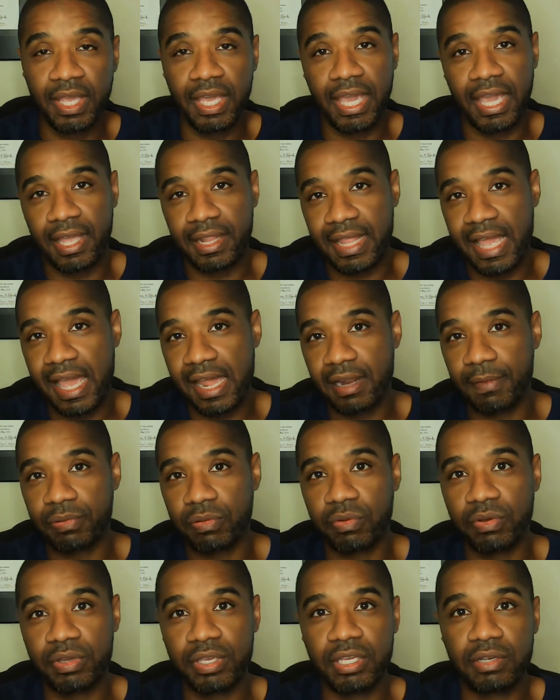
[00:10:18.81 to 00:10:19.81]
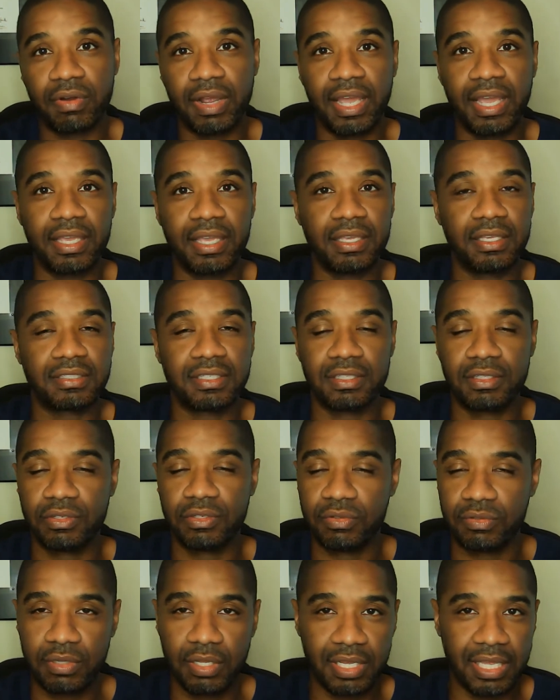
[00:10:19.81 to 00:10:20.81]
And that employee, right, is
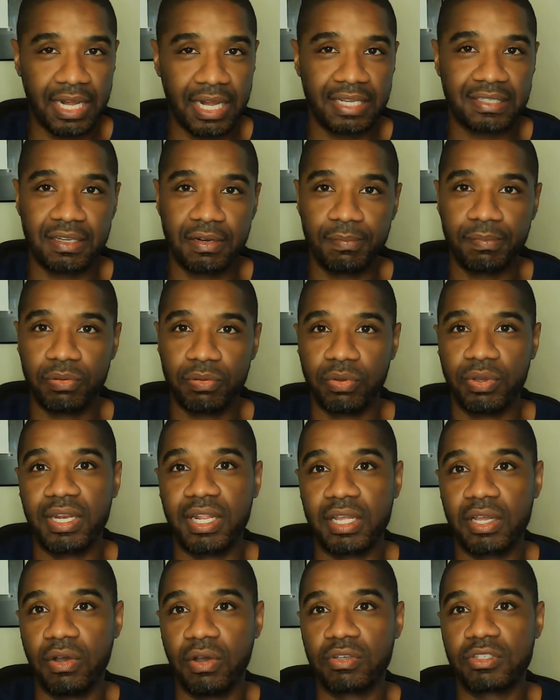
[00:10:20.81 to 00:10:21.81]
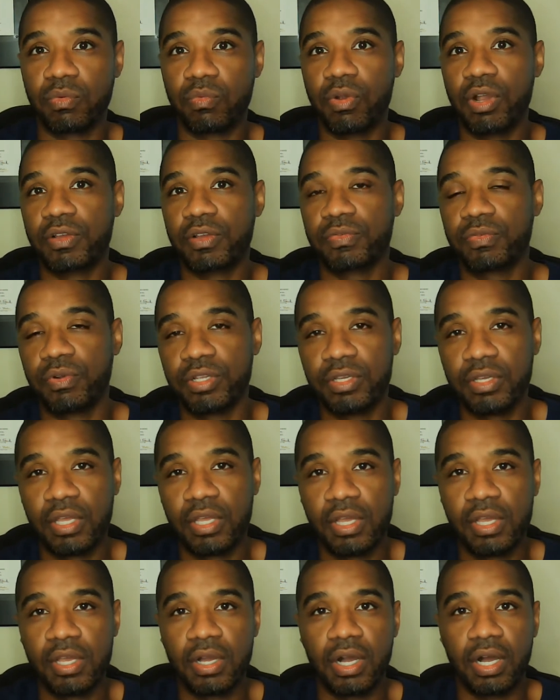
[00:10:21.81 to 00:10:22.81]
you look at it as an employee that goes and works for you.
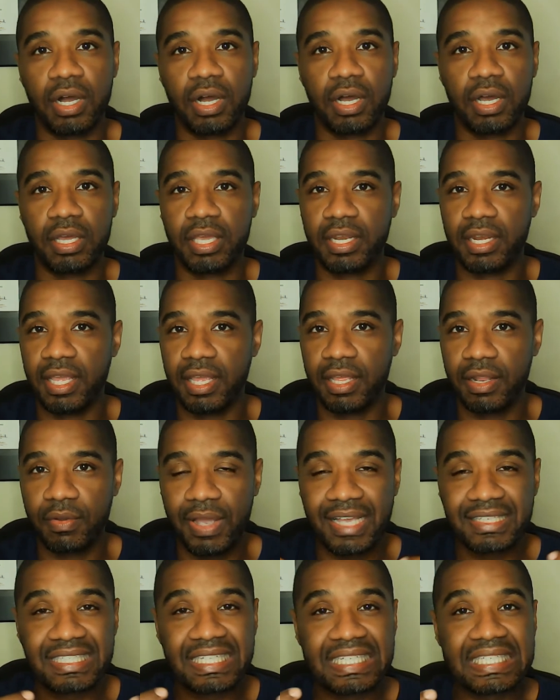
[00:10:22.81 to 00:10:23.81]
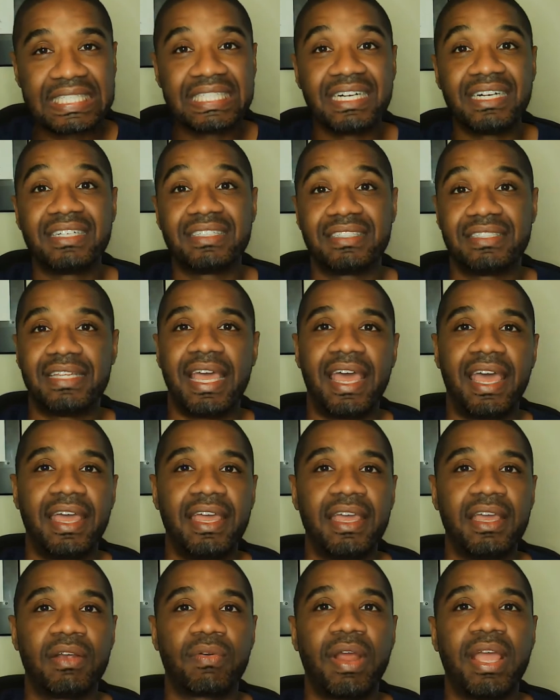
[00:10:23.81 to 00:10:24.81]
And as it does that,
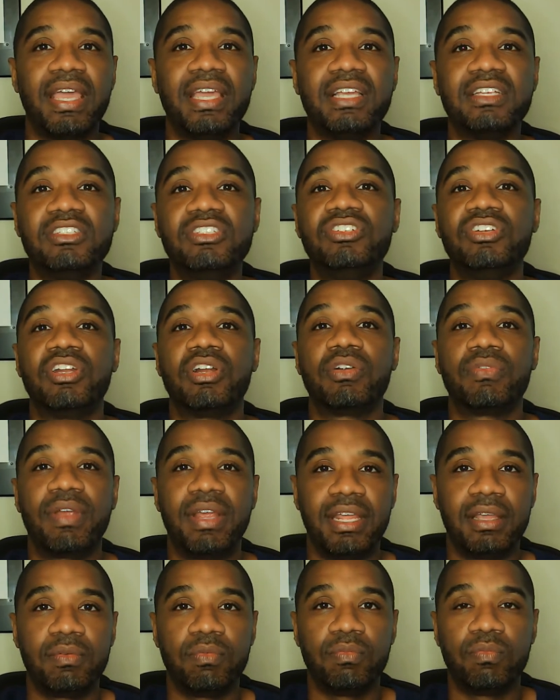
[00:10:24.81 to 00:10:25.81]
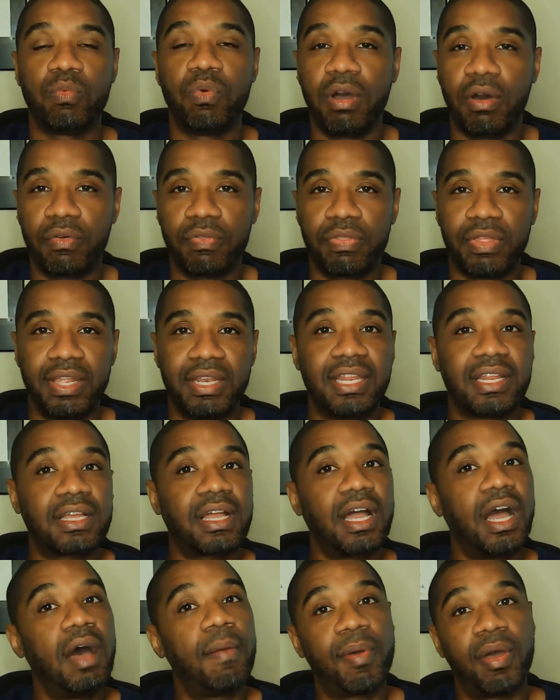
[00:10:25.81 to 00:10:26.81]
right, it's generating wealth. And then
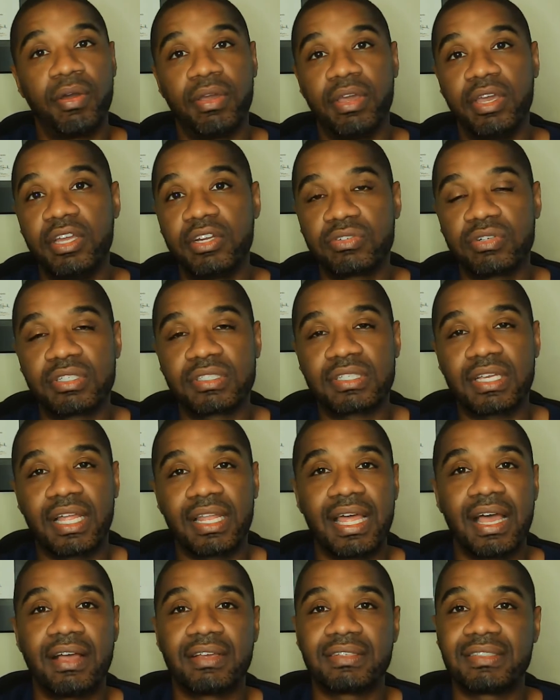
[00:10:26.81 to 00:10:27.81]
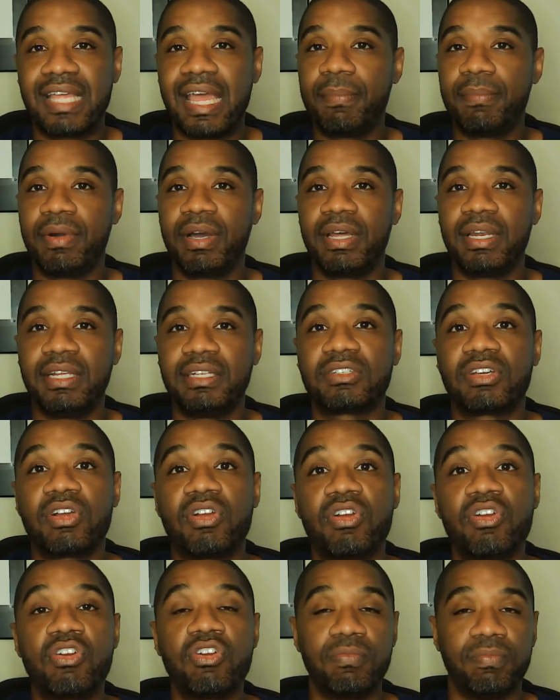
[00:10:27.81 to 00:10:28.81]
compound interest allows that money to
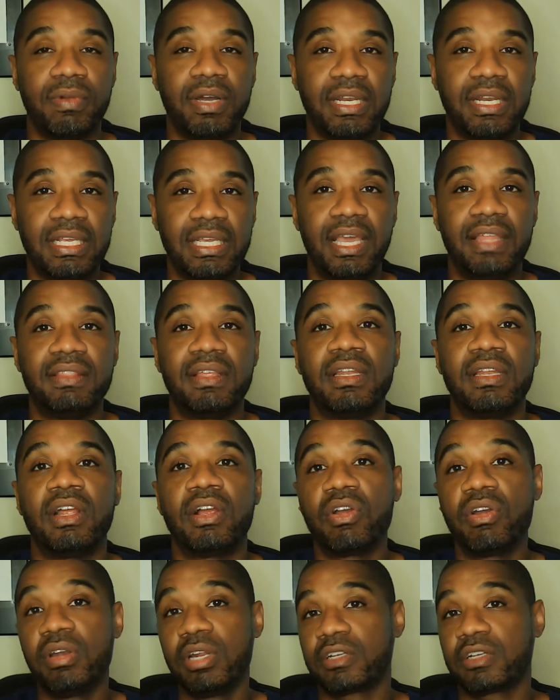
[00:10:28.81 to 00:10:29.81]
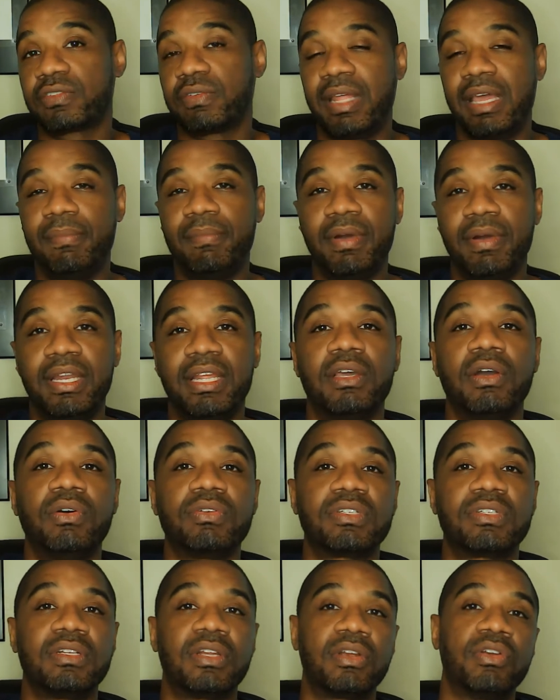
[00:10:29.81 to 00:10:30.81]
earn money. And then the earnings from that money
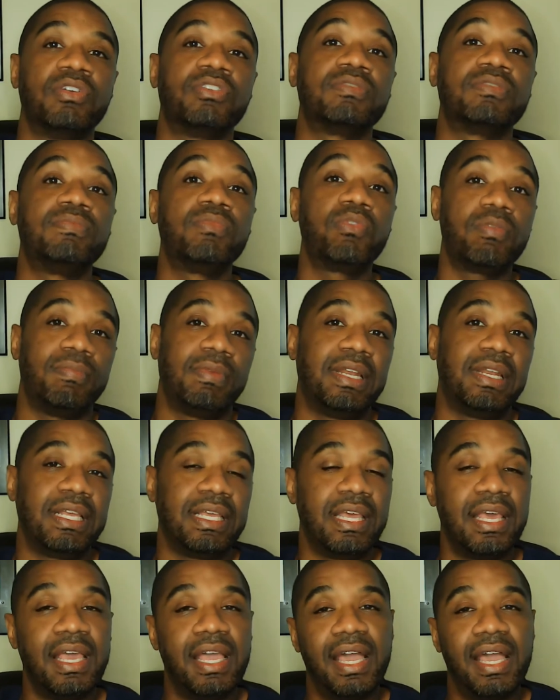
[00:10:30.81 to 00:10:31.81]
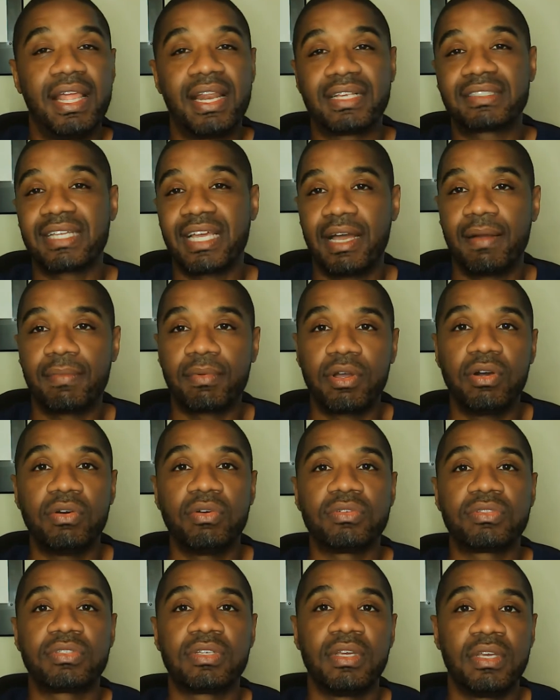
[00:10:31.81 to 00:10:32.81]
goes and earns more money. And as time
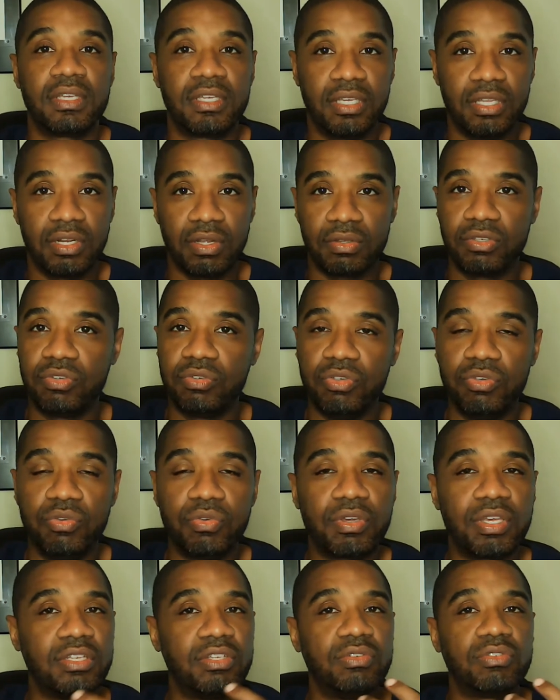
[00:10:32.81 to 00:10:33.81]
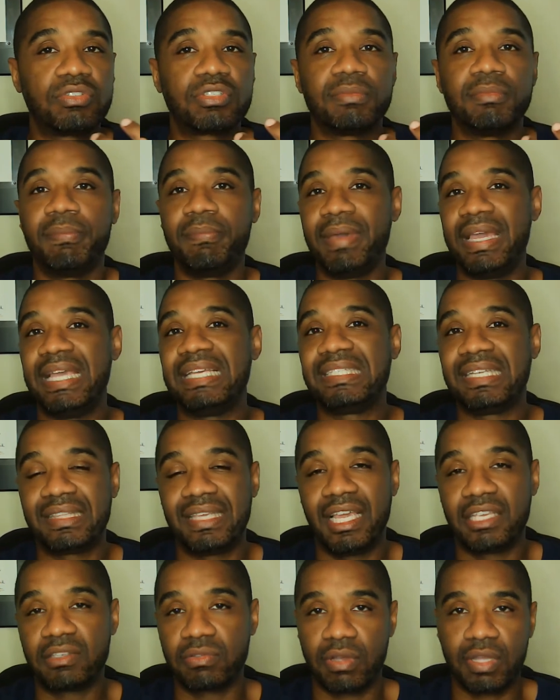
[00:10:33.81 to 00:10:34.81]
goes, you can do some amazing
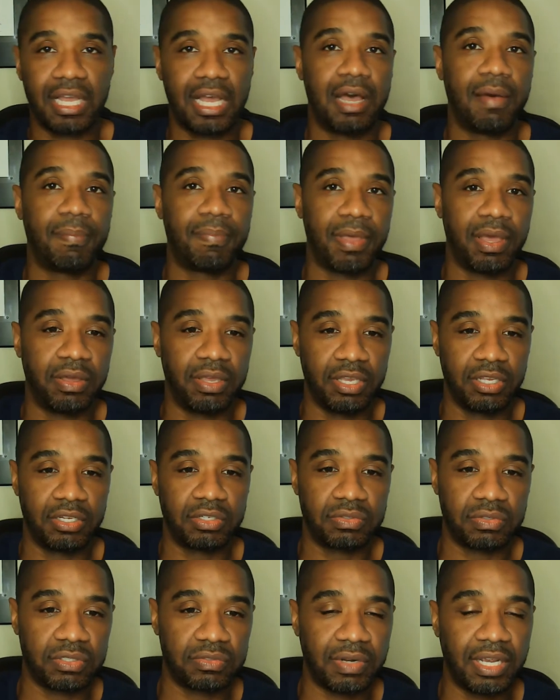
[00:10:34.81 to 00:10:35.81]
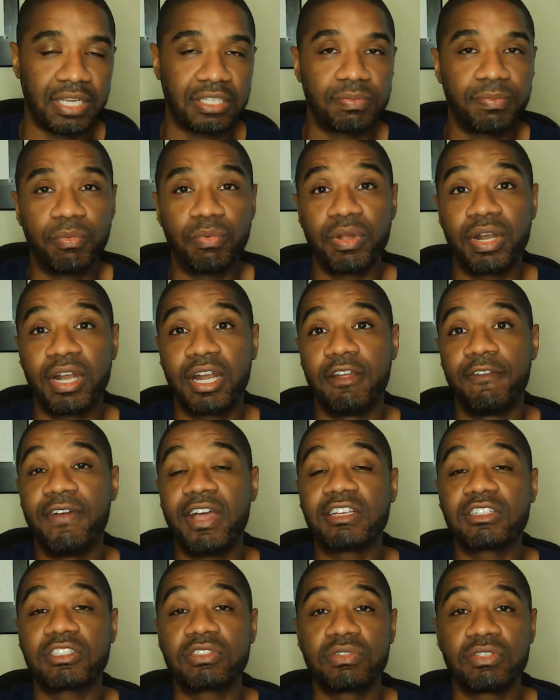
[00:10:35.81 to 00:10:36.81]
things with compound interest, right? So, but what an
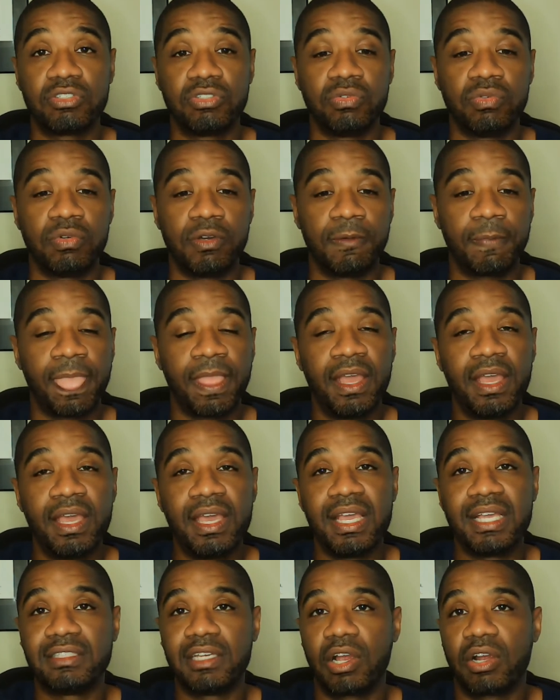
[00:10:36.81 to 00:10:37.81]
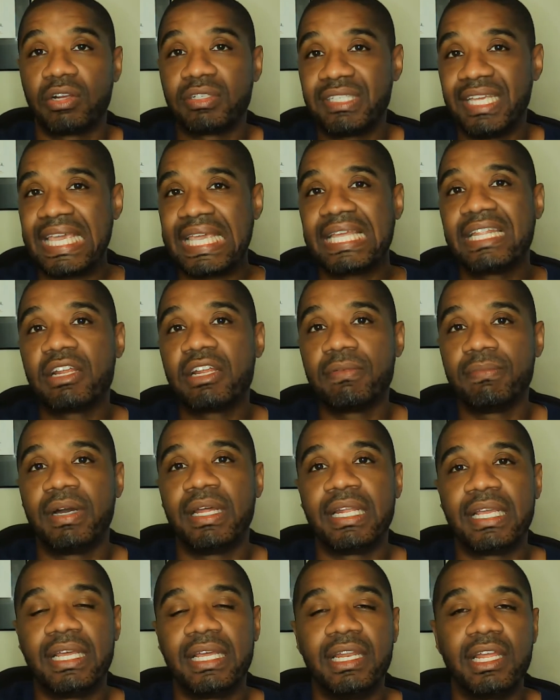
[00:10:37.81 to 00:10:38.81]
investor is doing is they are taking their
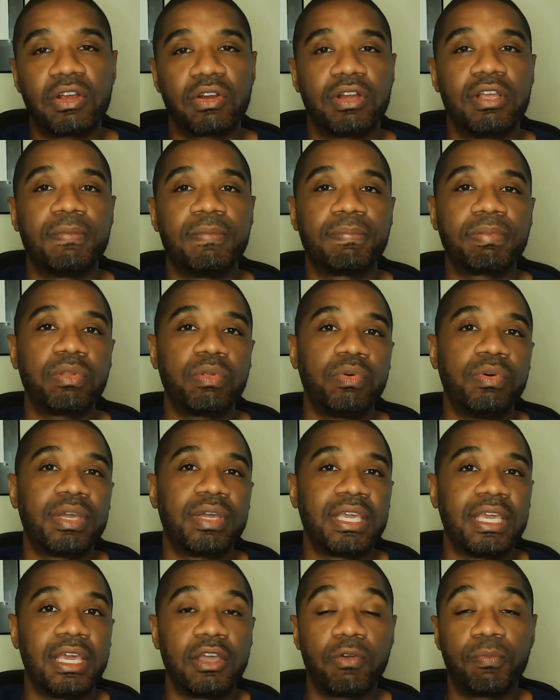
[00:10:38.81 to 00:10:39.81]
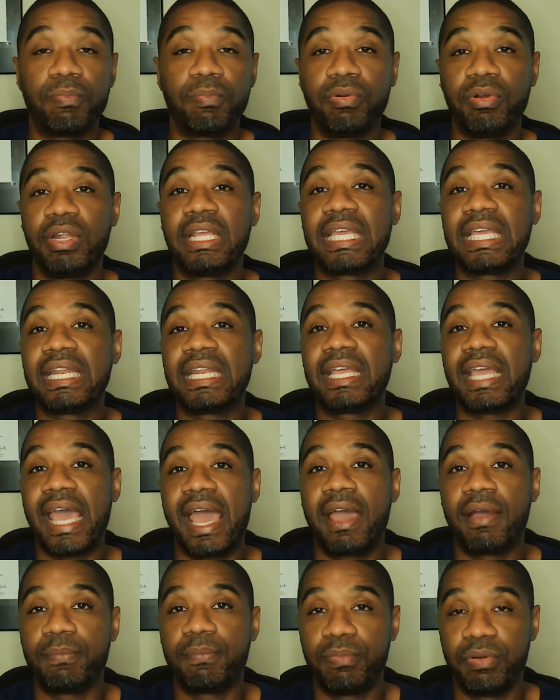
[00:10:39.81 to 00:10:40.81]
money and they are employing it or putting
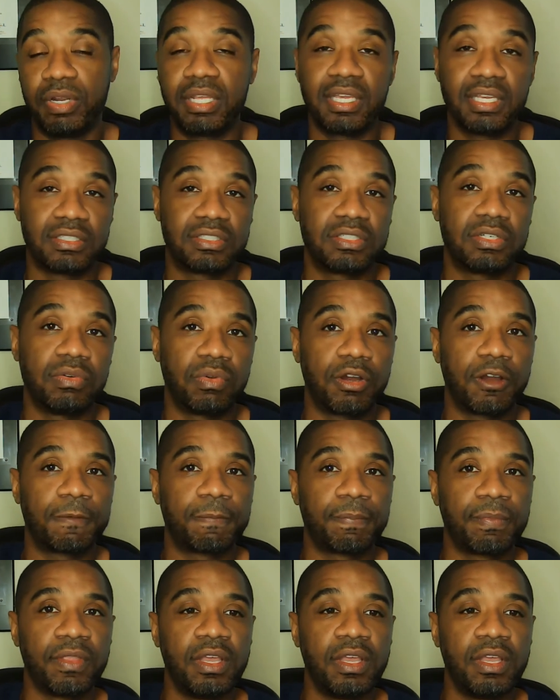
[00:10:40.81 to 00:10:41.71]
it to work.